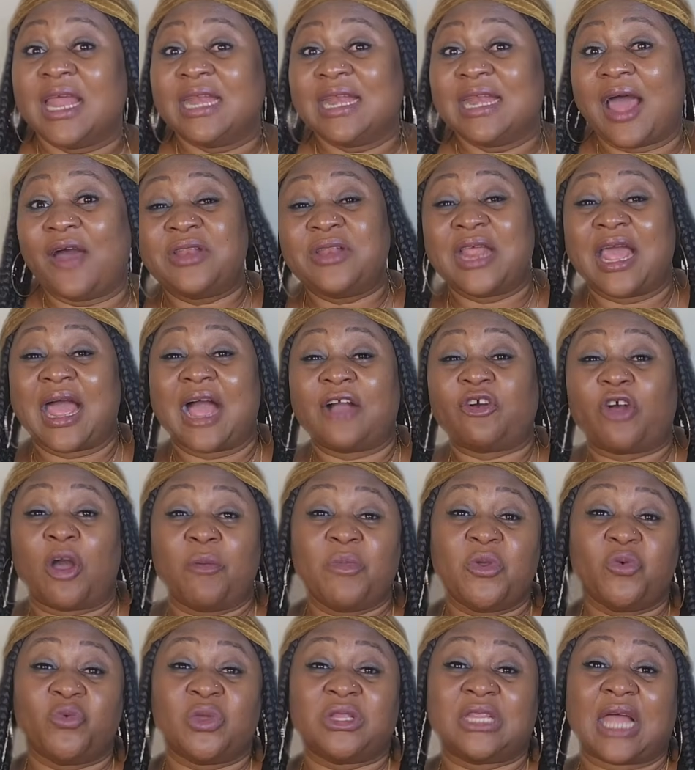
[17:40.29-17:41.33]
Now they are
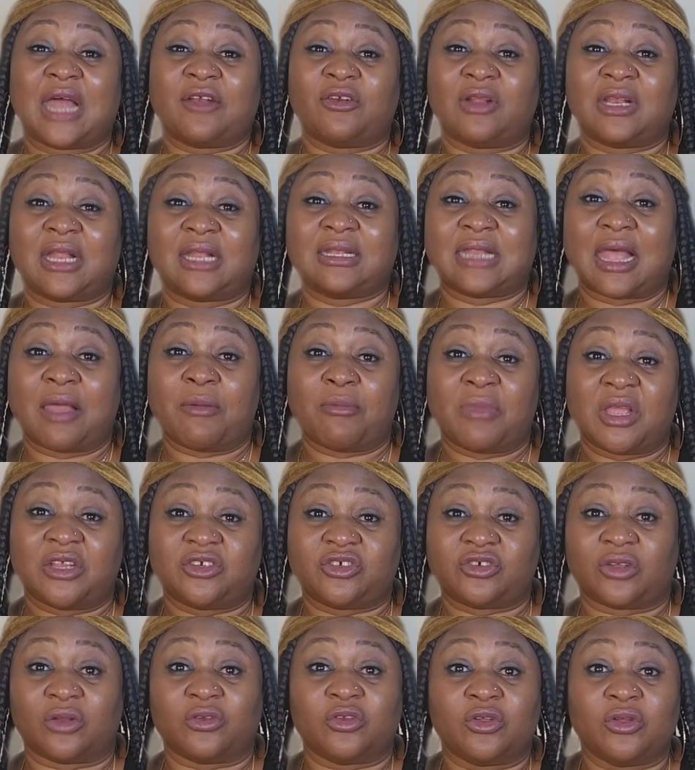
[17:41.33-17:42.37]
coming with another
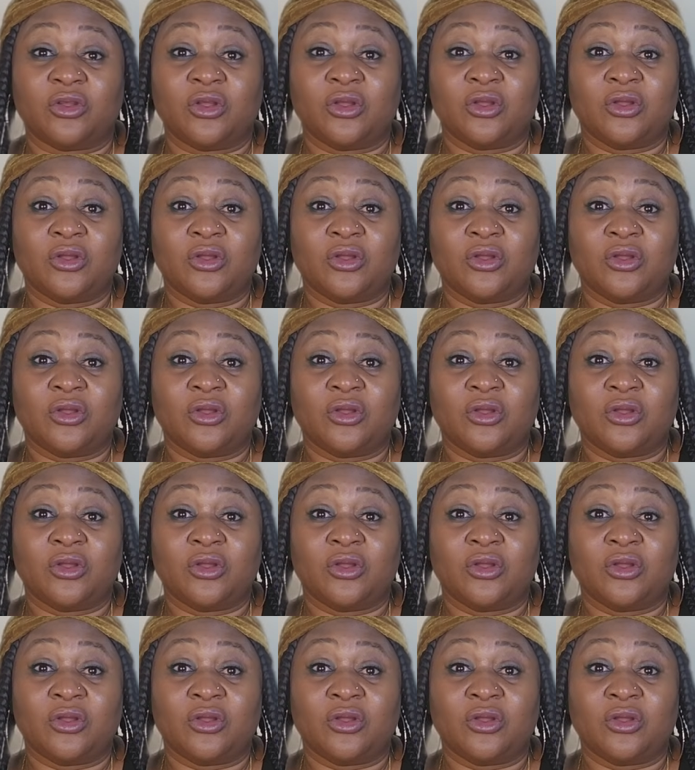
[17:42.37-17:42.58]
dimension